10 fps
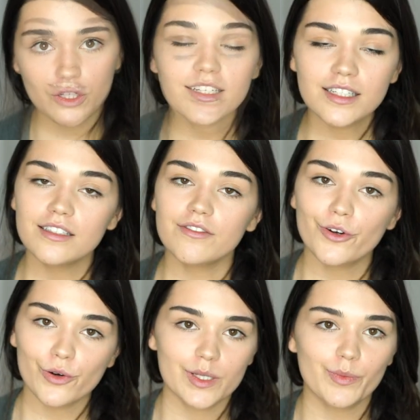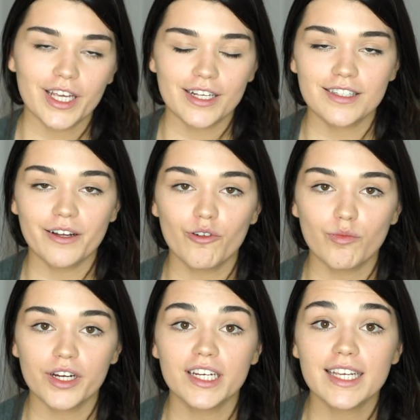And this is of course because our
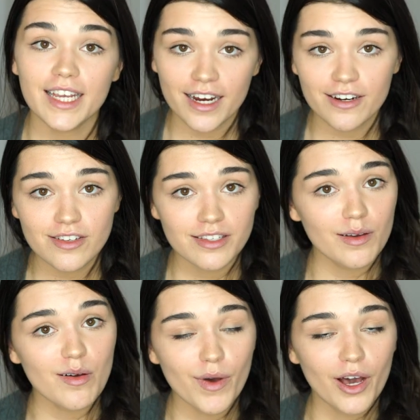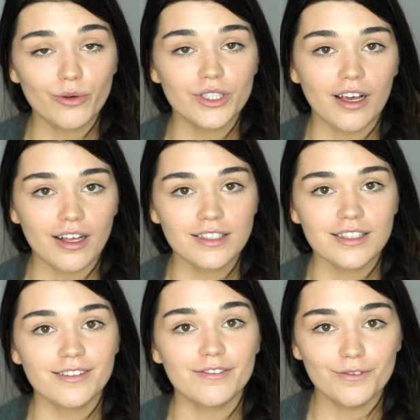body cares about
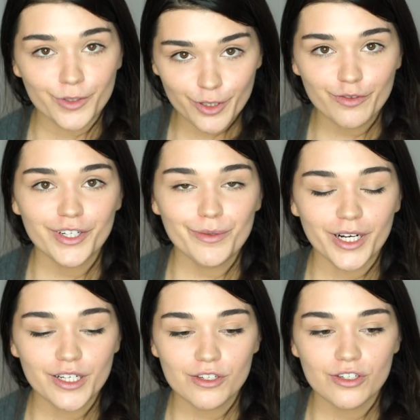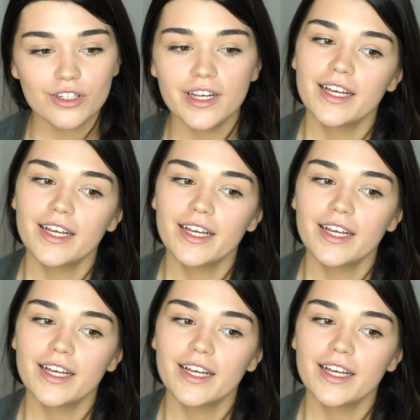us very, very much,